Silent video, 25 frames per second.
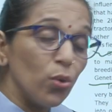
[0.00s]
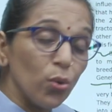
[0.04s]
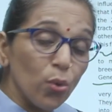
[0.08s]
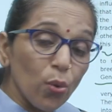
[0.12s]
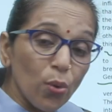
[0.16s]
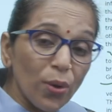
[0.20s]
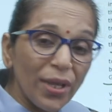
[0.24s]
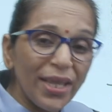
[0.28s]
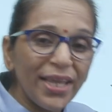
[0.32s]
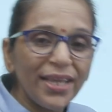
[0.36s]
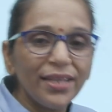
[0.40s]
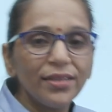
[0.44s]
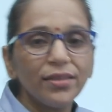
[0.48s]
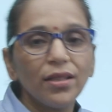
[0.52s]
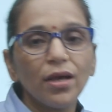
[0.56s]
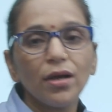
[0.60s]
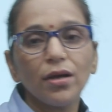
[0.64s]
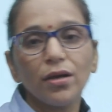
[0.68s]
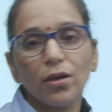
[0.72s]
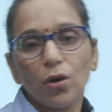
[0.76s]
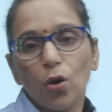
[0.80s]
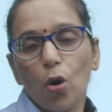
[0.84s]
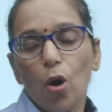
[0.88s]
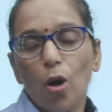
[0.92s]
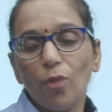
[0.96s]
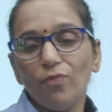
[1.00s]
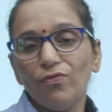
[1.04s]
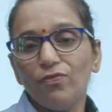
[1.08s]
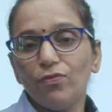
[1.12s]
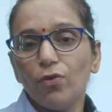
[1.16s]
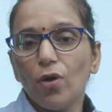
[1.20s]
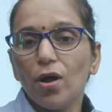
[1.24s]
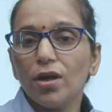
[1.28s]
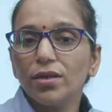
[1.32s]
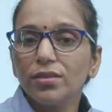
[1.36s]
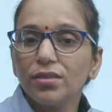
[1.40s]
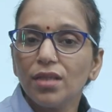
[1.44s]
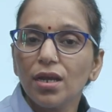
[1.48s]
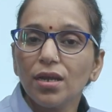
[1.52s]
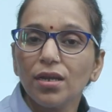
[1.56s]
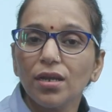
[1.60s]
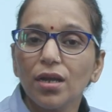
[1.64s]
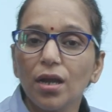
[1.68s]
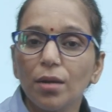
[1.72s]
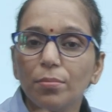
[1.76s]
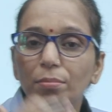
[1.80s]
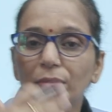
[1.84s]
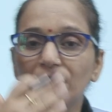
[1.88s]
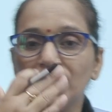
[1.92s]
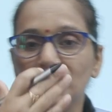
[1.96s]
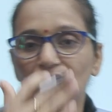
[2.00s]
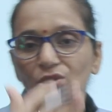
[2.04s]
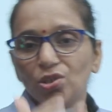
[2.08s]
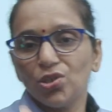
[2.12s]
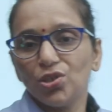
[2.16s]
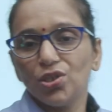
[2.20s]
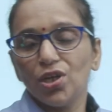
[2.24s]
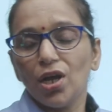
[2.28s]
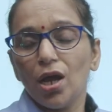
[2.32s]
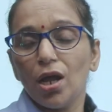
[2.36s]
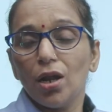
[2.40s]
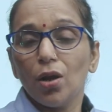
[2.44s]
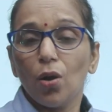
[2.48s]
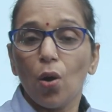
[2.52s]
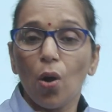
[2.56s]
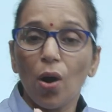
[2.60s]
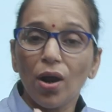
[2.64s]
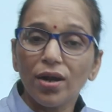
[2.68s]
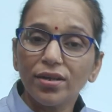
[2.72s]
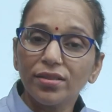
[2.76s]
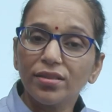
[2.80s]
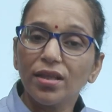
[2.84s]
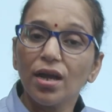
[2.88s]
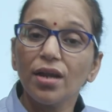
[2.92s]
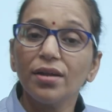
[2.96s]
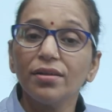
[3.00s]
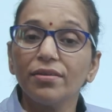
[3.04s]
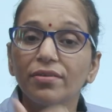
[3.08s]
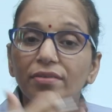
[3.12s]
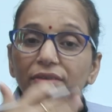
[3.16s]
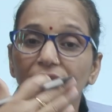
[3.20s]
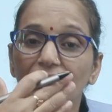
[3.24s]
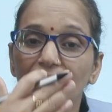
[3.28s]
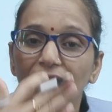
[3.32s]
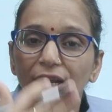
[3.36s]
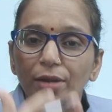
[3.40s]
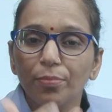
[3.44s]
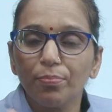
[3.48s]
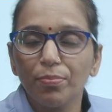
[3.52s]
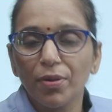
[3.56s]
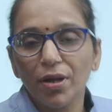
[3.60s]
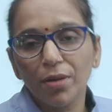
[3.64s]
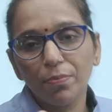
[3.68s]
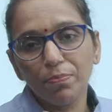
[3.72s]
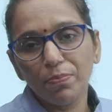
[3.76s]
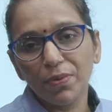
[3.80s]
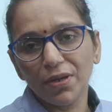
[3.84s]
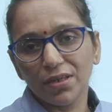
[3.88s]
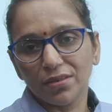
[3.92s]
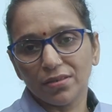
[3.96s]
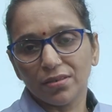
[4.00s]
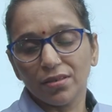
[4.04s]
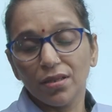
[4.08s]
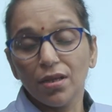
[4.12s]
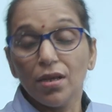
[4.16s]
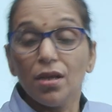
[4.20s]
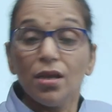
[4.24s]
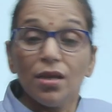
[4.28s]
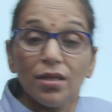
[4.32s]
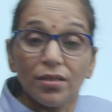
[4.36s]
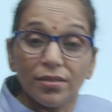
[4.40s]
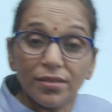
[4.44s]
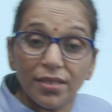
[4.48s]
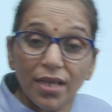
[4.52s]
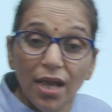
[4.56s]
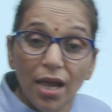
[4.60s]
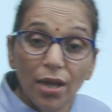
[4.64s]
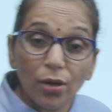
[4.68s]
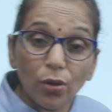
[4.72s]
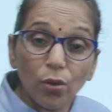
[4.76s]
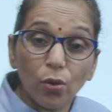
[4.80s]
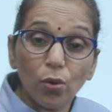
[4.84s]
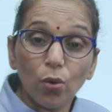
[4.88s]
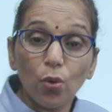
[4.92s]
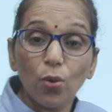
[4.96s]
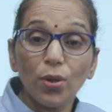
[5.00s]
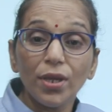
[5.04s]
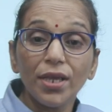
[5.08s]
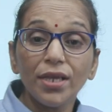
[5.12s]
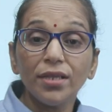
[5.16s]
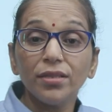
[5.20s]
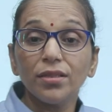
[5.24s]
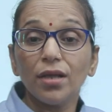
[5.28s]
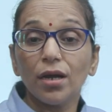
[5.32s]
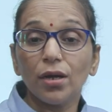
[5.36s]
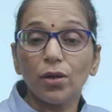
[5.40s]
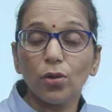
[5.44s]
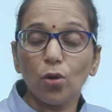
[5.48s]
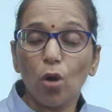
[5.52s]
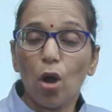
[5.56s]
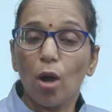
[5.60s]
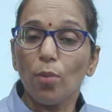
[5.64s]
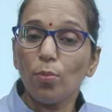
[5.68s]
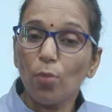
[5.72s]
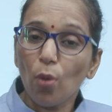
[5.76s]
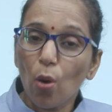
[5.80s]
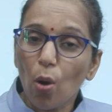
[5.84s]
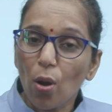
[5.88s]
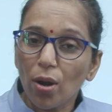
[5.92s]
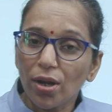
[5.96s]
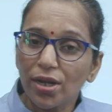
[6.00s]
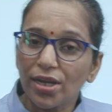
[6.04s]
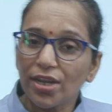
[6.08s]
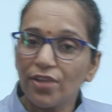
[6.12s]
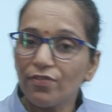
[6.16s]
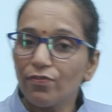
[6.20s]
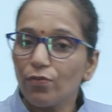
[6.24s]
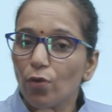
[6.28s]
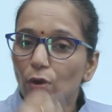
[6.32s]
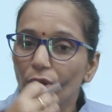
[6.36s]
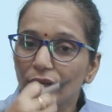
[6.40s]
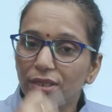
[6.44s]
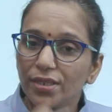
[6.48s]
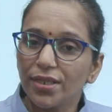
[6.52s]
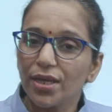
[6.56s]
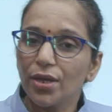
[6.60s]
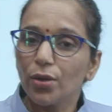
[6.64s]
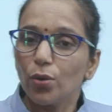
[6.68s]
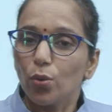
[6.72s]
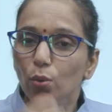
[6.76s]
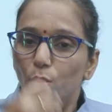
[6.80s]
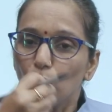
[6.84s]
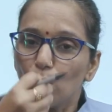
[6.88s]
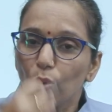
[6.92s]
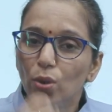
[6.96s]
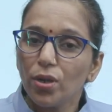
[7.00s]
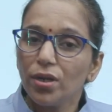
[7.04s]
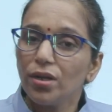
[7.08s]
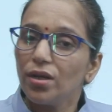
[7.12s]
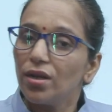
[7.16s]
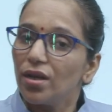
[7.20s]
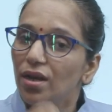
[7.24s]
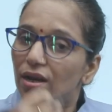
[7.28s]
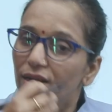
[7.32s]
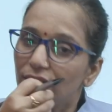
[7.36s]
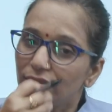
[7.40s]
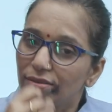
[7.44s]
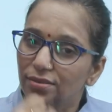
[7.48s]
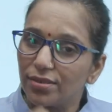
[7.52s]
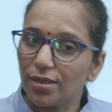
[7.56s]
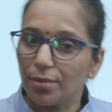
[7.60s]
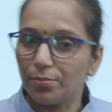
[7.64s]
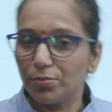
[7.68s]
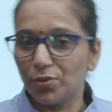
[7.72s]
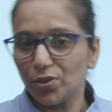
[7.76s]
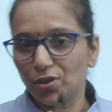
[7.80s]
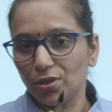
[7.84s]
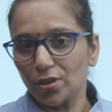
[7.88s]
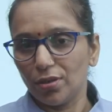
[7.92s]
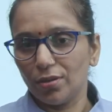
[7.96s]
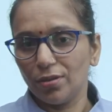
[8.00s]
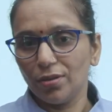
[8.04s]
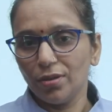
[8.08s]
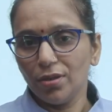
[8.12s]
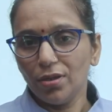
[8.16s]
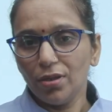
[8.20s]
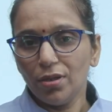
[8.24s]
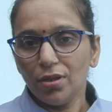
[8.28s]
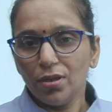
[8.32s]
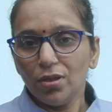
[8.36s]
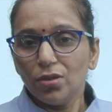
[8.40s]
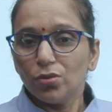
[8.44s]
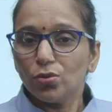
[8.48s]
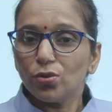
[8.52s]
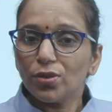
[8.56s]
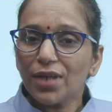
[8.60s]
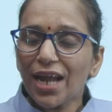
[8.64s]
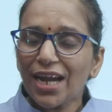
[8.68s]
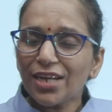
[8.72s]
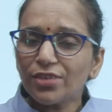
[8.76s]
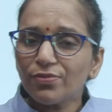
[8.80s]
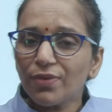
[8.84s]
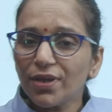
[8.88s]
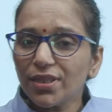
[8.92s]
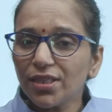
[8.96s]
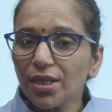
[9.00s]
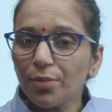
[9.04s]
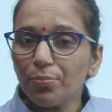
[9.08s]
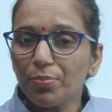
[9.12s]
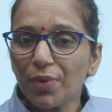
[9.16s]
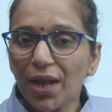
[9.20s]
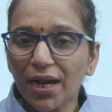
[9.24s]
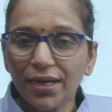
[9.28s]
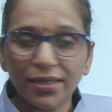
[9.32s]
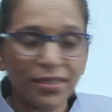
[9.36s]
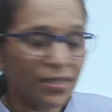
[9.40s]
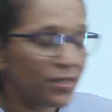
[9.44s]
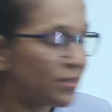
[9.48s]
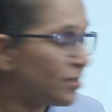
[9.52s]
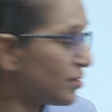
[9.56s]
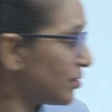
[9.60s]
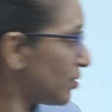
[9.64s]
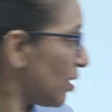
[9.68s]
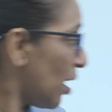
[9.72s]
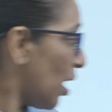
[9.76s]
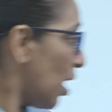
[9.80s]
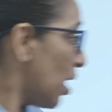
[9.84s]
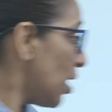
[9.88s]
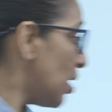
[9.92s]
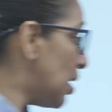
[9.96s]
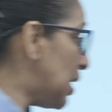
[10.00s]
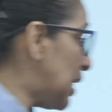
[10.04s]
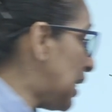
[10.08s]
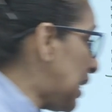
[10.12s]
growing the crop for the commercial or the trade purpose. They are growing the crop only for their own consumption. So that's why they practice the